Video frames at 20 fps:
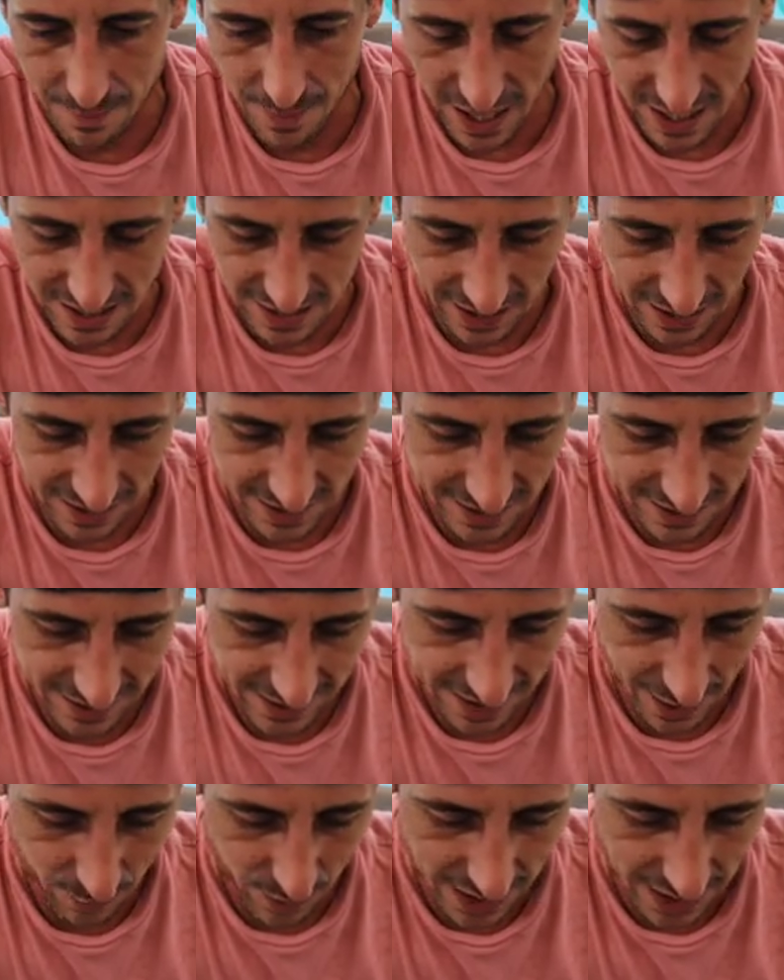amazing.
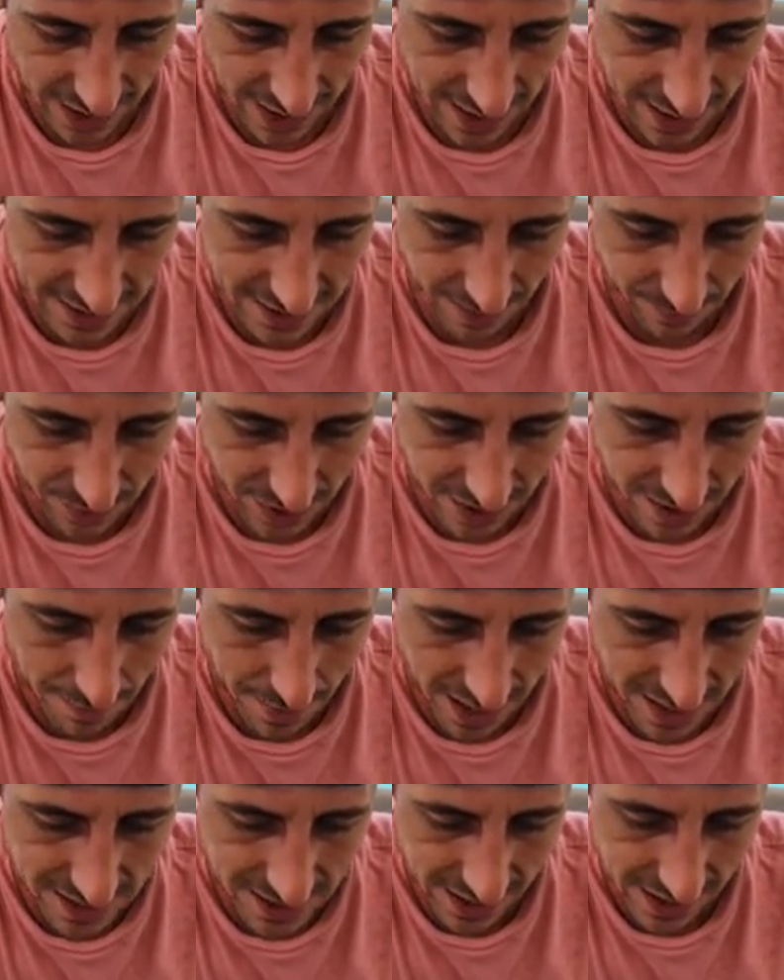Can we get something
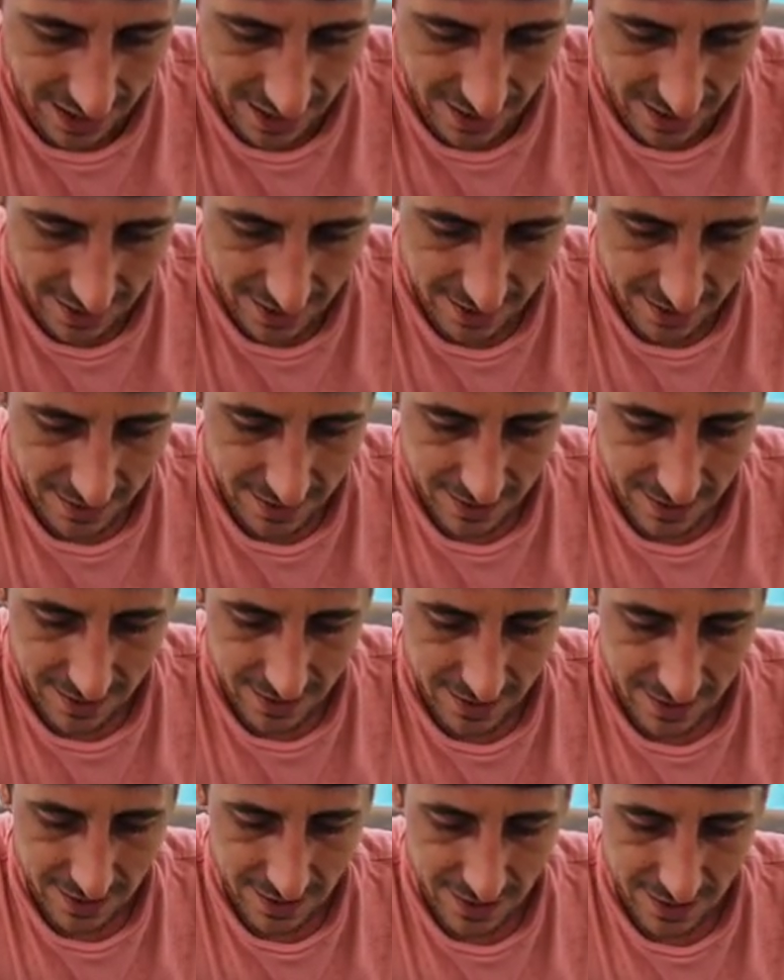amazing?
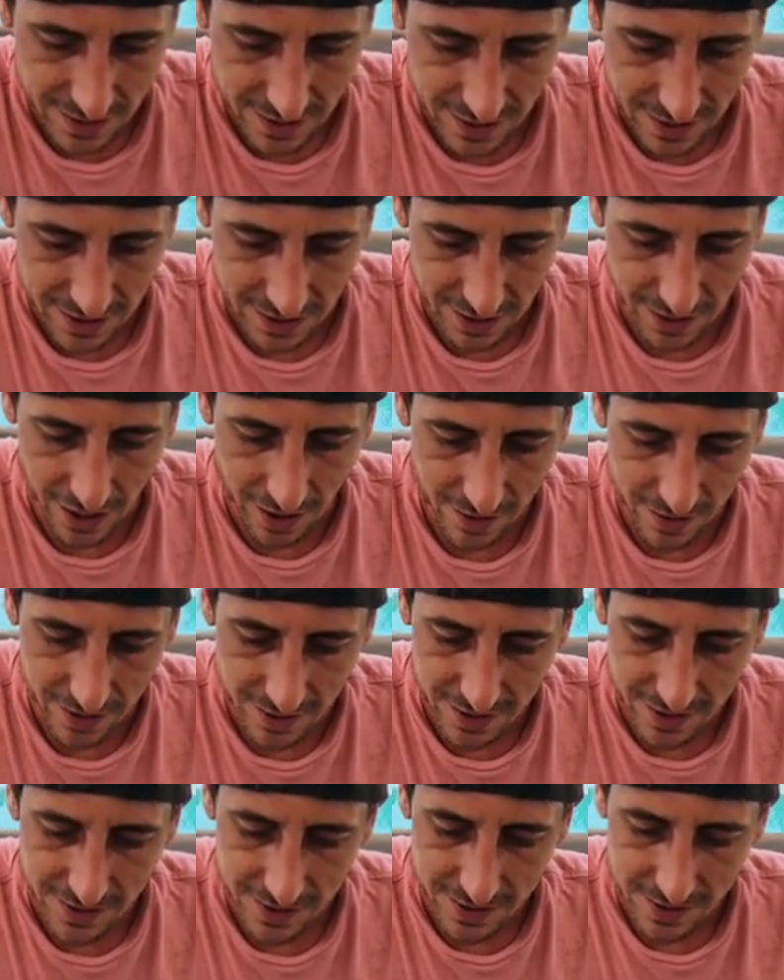No.
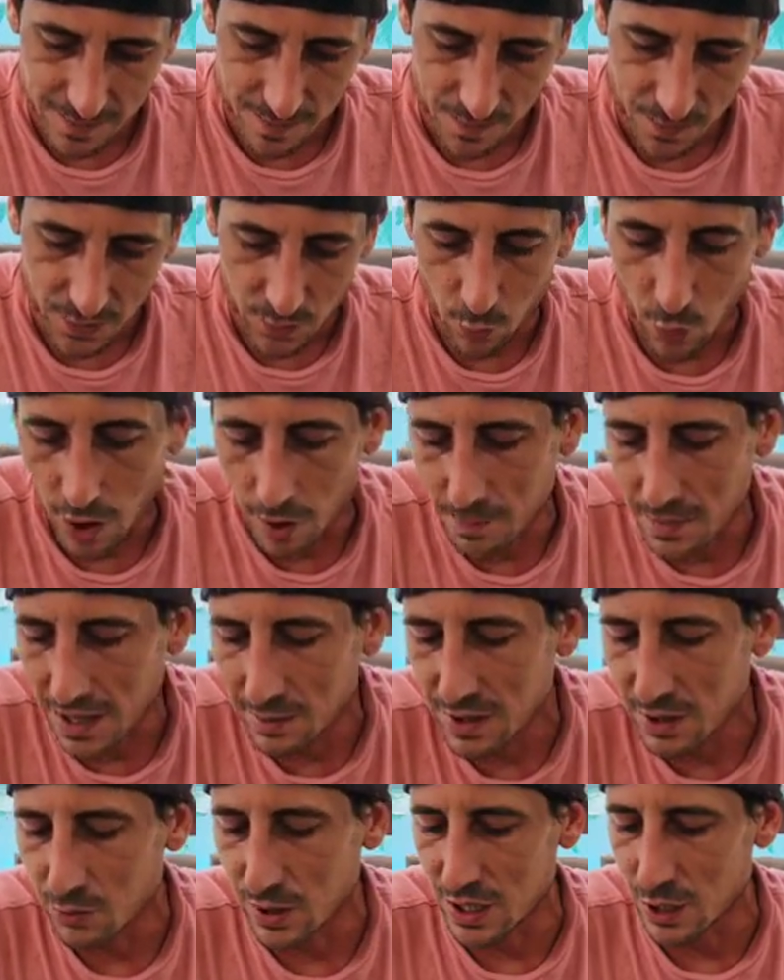Well,
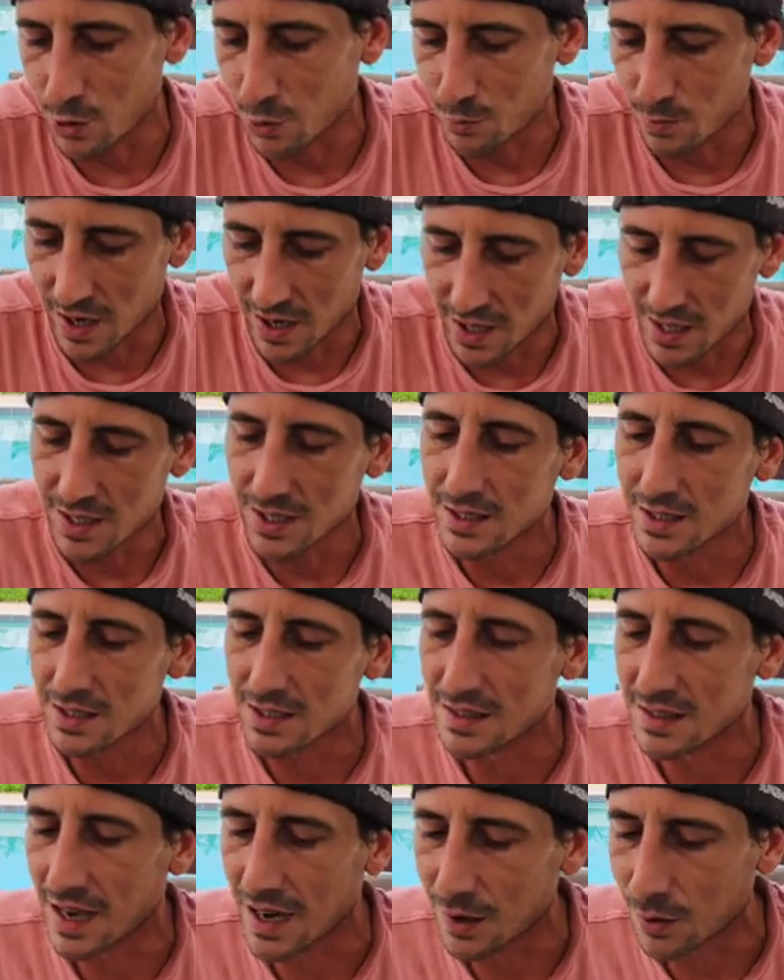maybe we do, but
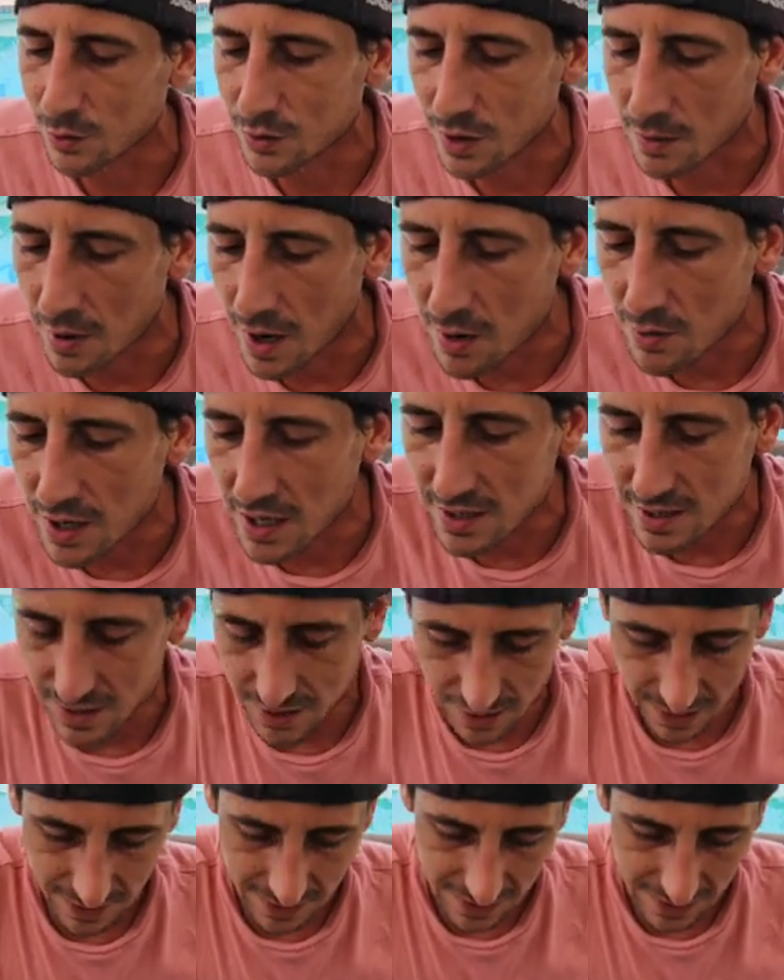not on the bonus.